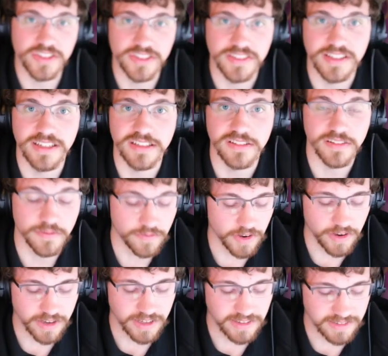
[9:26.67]
is that it's a
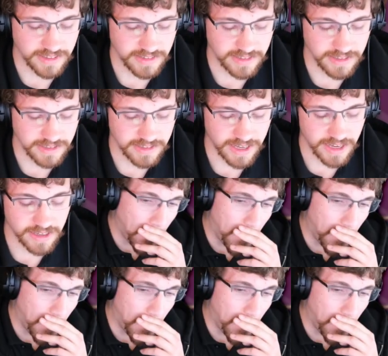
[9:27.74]
very consistent deck.